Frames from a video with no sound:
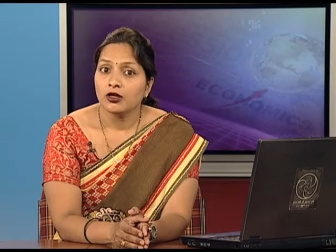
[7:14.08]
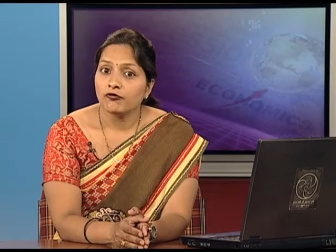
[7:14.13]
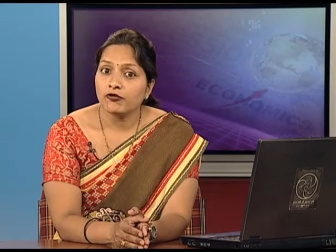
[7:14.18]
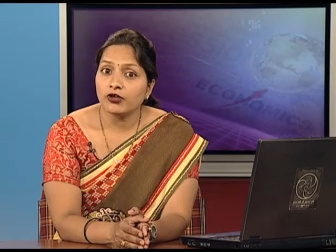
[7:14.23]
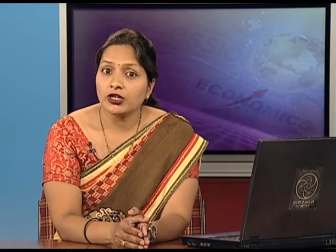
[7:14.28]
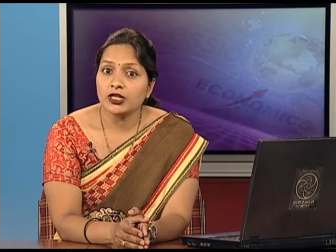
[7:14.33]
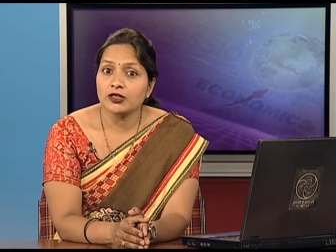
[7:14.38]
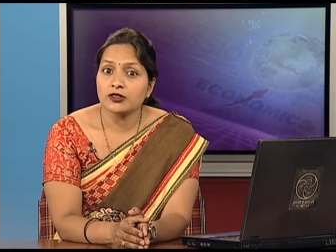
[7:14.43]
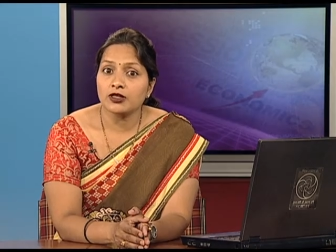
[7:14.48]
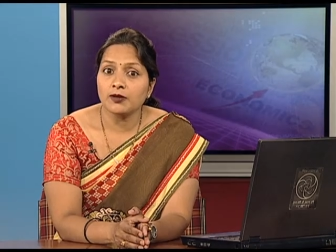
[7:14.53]
For
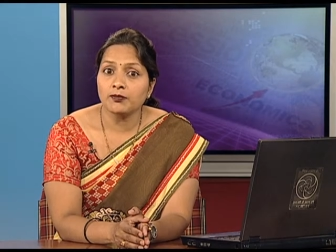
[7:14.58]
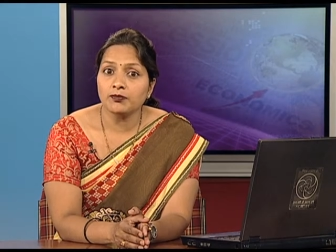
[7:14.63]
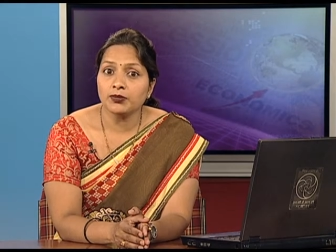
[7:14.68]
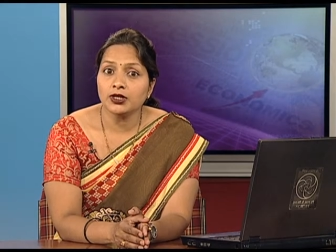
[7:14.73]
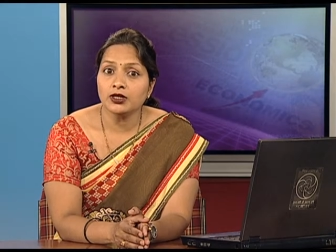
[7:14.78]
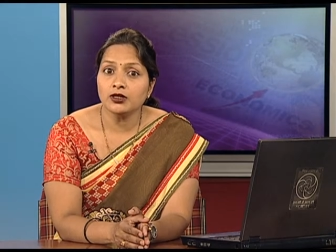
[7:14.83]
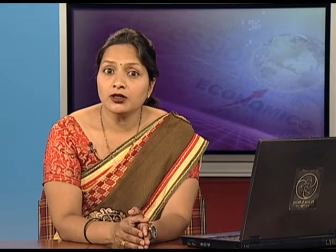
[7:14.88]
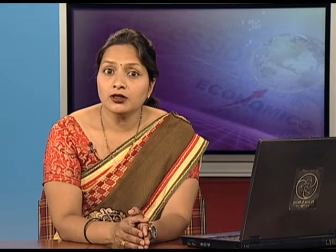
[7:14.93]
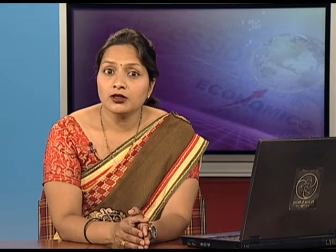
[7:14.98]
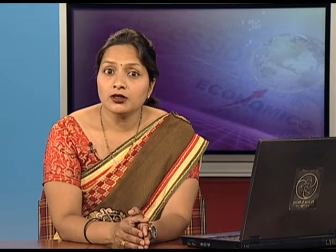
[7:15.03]

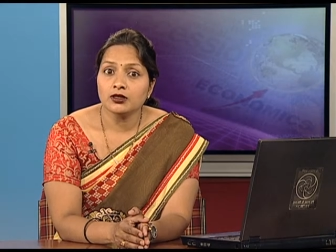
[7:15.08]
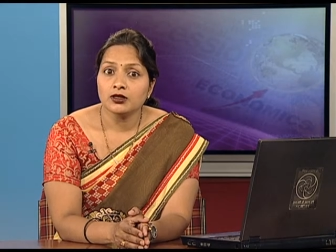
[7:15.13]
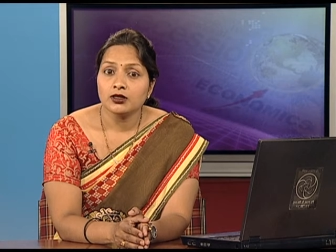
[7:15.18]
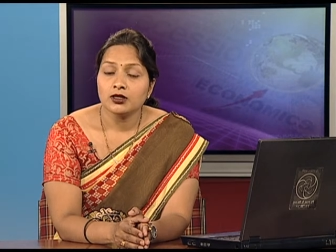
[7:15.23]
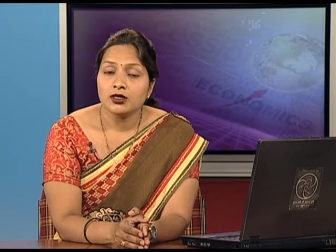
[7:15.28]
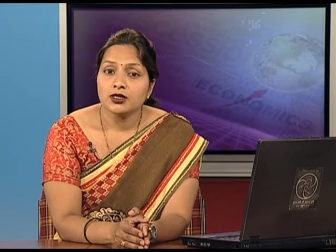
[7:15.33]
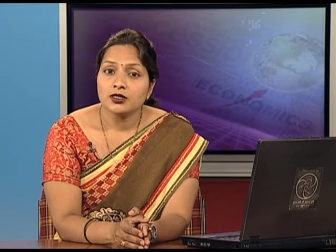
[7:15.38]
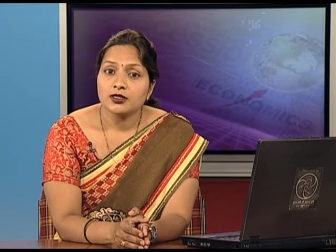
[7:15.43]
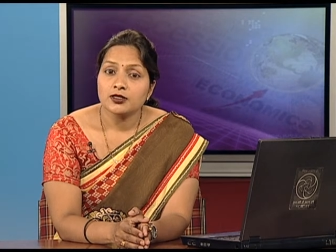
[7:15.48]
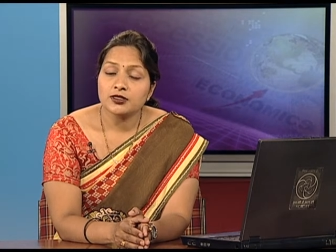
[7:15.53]
example,
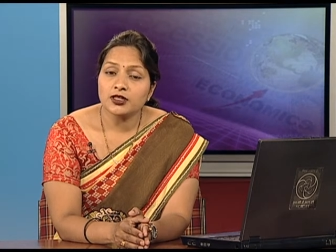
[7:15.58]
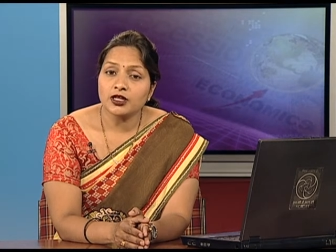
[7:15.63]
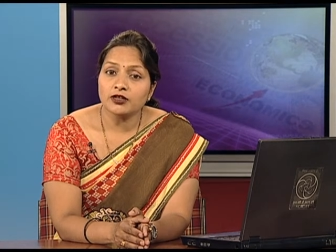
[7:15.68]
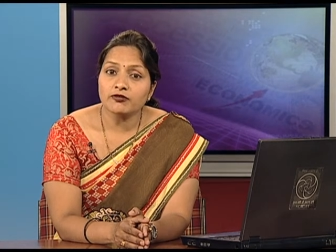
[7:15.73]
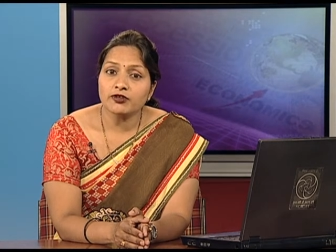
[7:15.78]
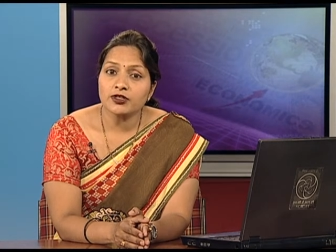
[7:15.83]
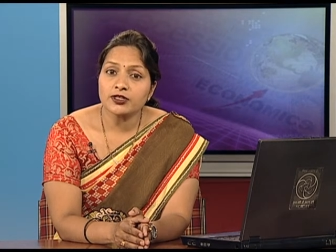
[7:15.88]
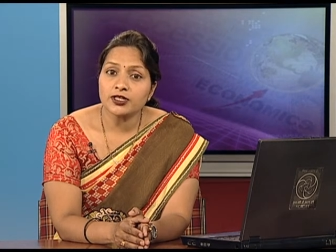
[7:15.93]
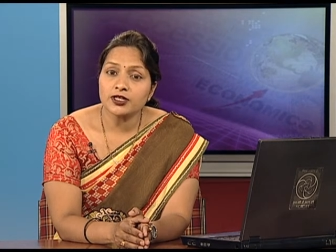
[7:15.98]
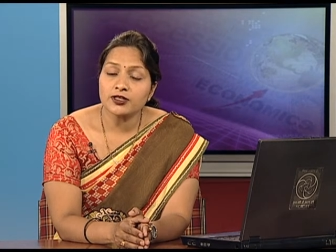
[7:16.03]

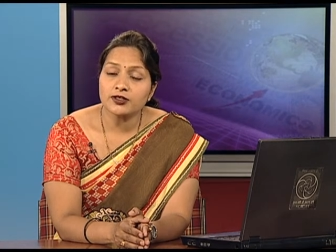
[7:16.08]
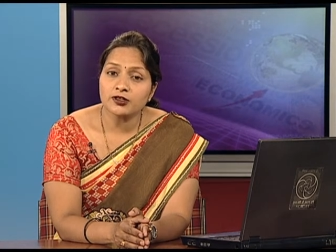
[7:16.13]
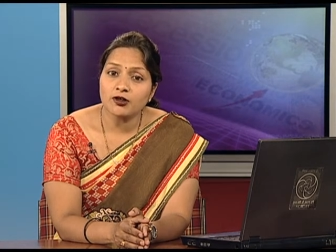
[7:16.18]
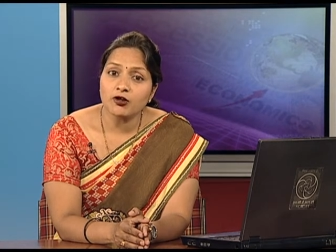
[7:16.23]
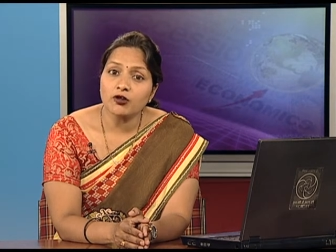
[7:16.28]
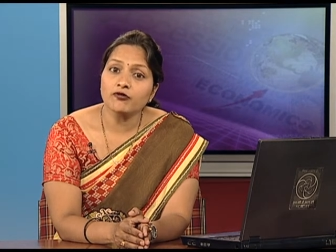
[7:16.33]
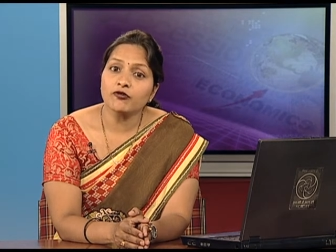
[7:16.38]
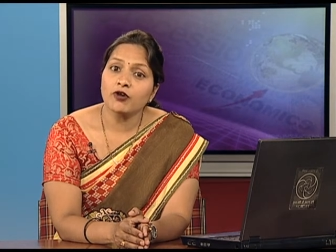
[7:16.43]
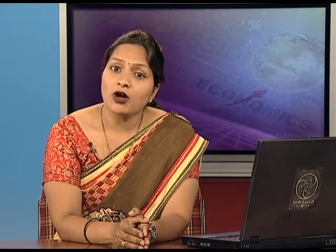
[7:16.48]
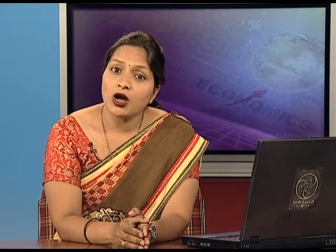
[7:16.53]
services
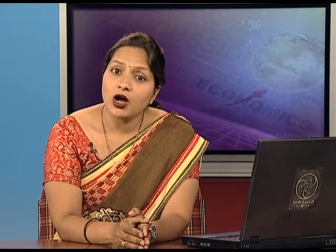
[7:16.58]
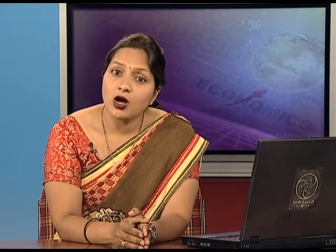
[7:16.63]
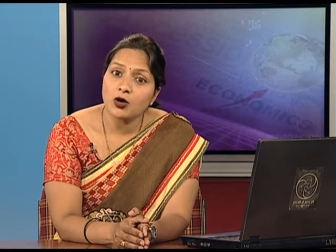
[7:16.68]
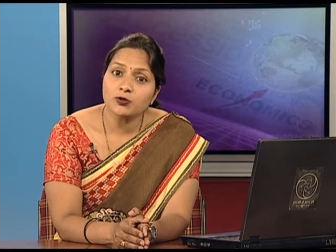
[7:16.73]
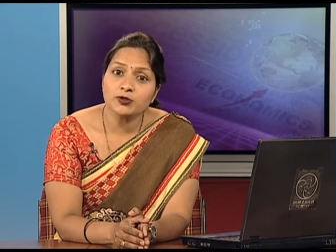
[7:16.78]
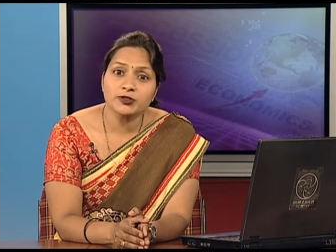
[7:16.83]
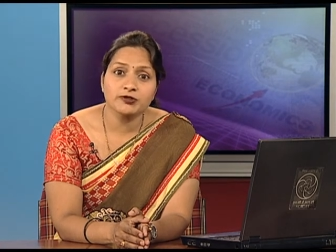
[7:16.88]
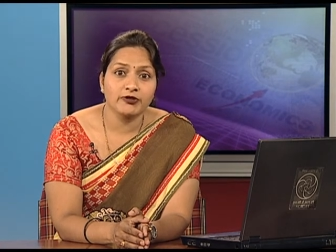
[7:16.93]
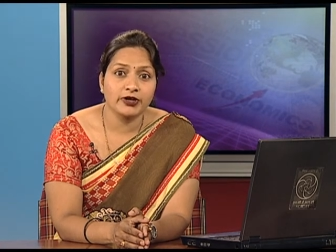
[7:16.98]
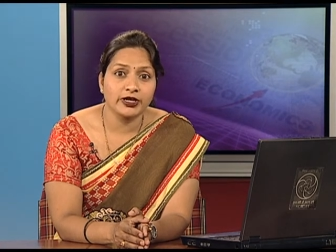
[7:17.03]
of
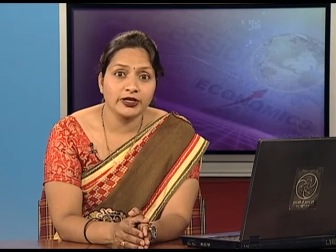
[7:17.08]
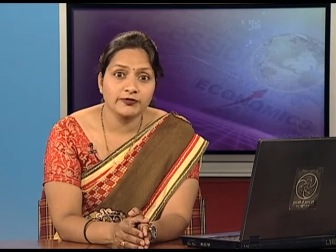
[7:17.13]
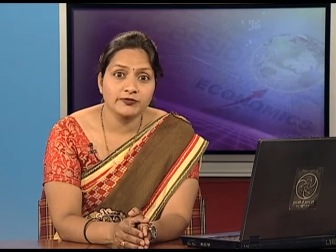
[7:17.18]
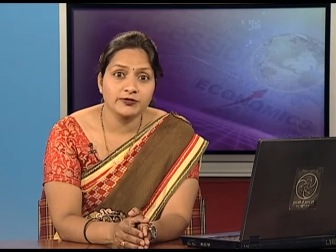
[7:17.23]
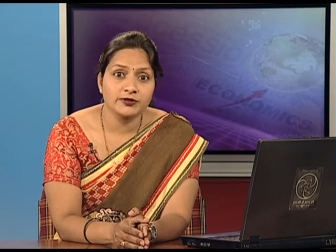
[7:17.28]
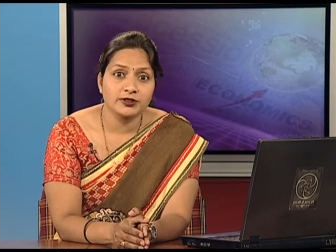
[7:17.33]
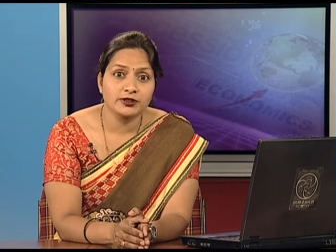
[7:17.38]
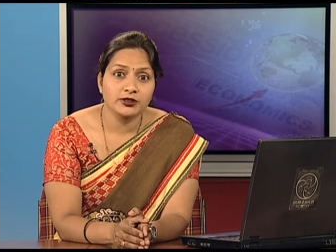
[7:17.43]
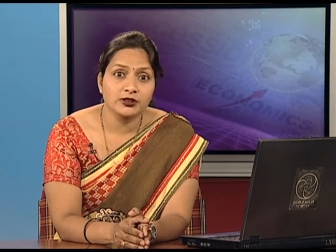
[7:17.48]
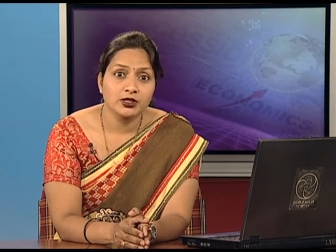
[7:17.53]
housewives
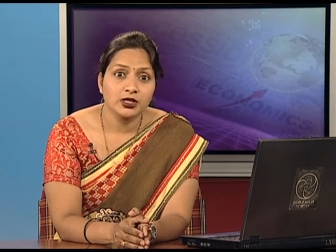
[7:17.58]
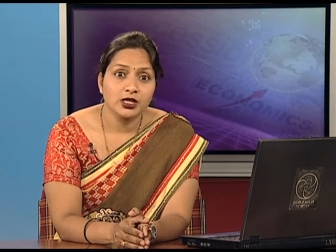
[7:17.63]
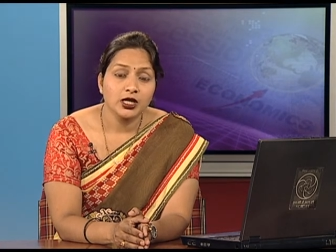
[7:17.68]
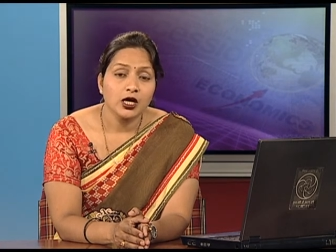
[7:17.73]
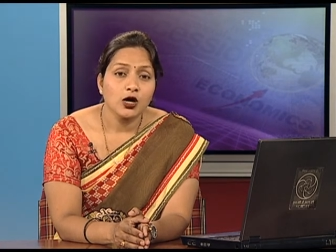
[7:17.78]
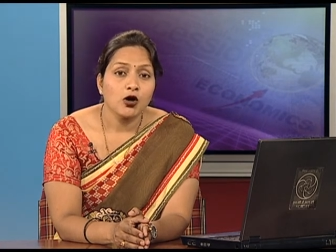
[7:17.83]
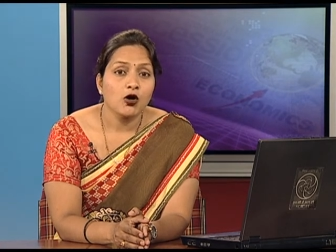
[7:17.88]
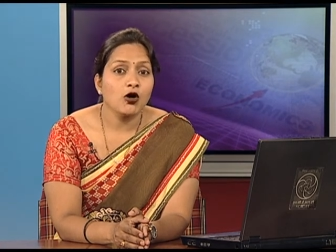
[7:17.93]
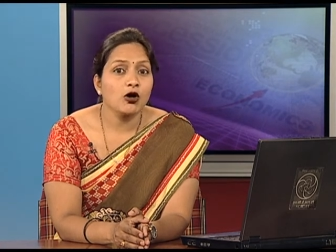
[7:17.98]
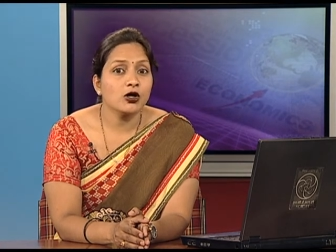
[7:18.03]

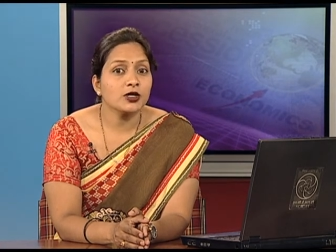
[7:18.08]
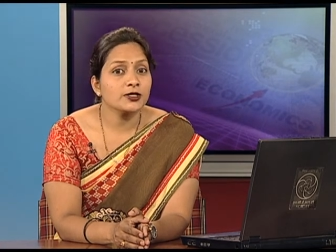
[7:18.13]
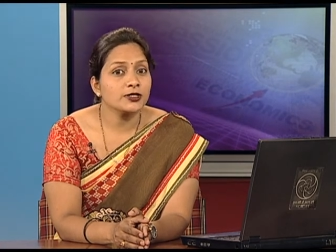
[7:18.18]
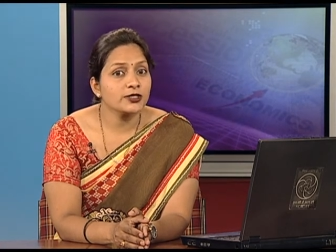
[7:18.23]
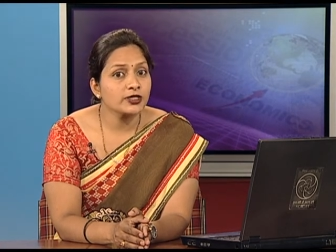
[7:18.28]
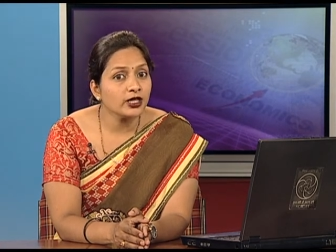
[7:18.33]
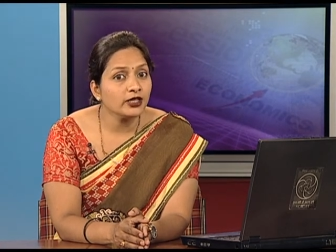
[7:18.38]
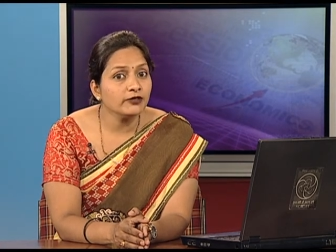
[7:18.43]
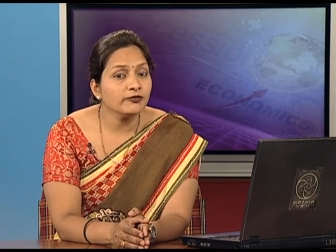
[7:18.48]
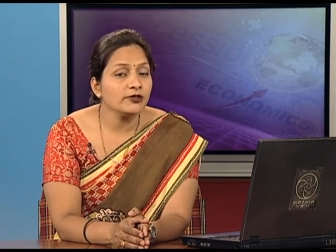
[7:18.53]
or
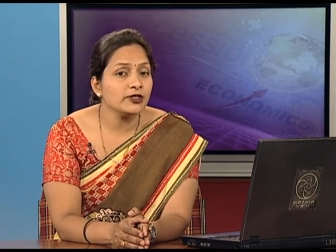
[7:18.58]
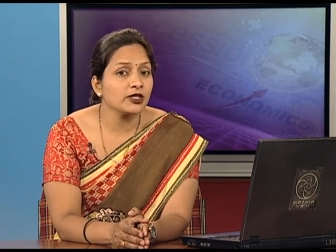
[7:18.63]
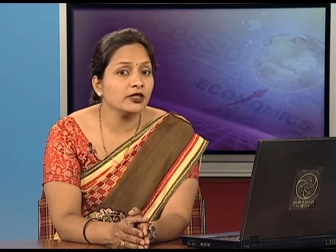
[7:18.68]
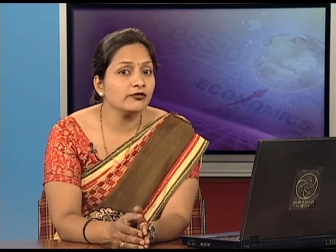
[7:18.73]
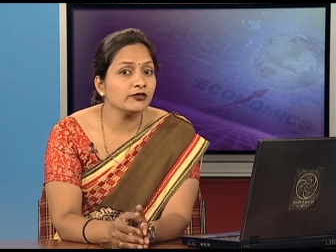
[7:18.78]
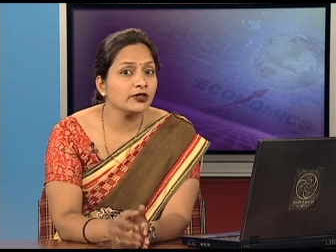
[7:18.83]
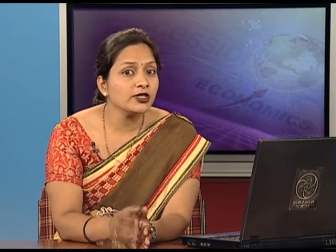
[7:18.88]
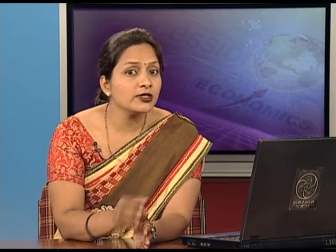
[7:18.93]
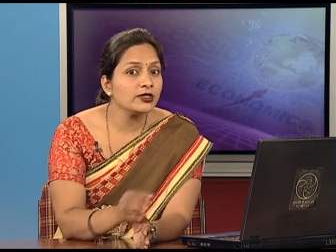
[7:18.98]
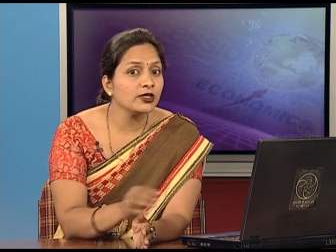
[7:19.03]

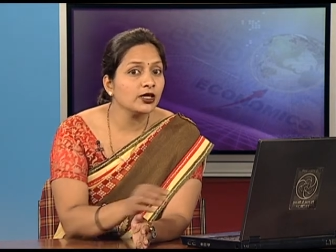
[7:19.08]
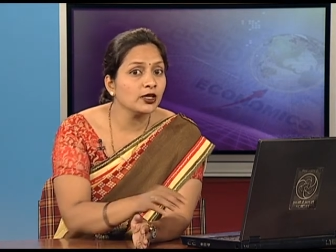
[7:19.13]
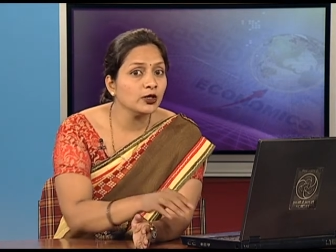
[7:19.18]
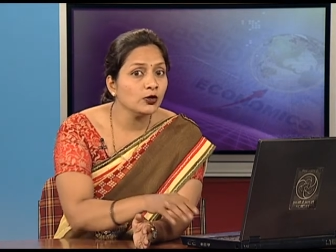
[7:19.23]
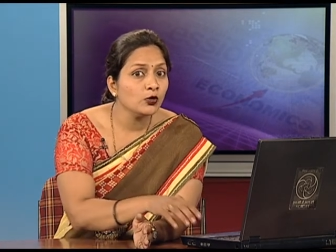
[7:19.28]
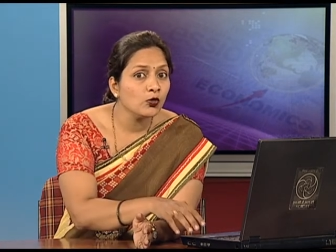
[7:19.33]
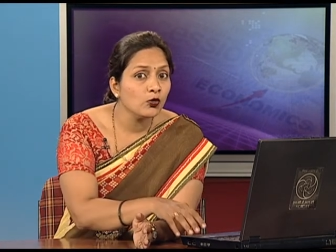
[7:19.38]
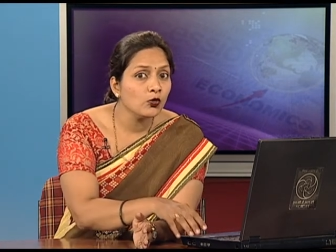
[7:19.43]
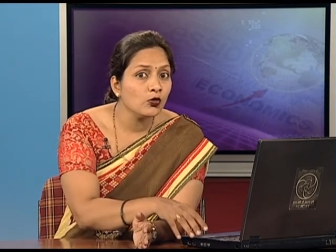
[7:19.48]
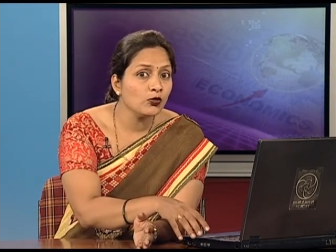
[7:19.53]
self-service in
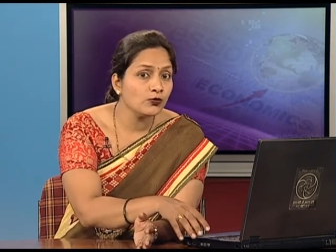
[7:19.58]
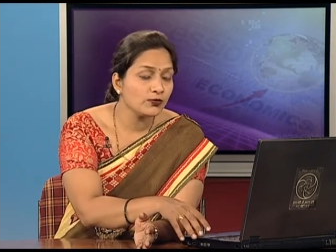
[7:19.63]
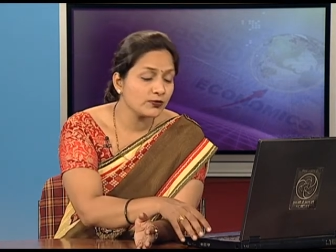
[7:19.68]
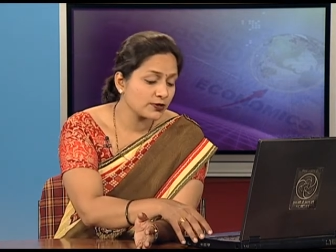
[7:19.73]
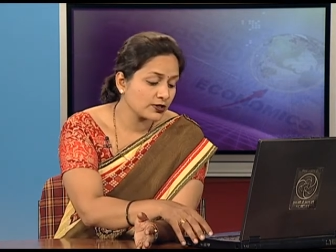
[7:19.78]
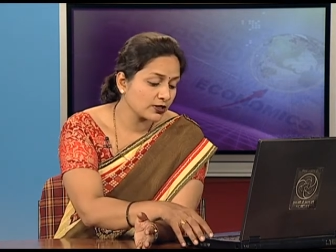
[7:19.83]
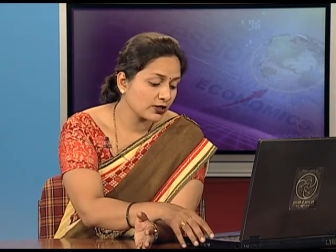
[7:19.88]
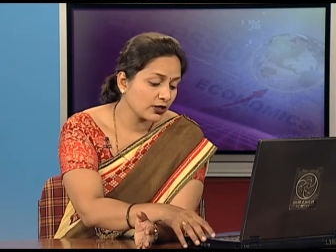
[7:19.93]
homes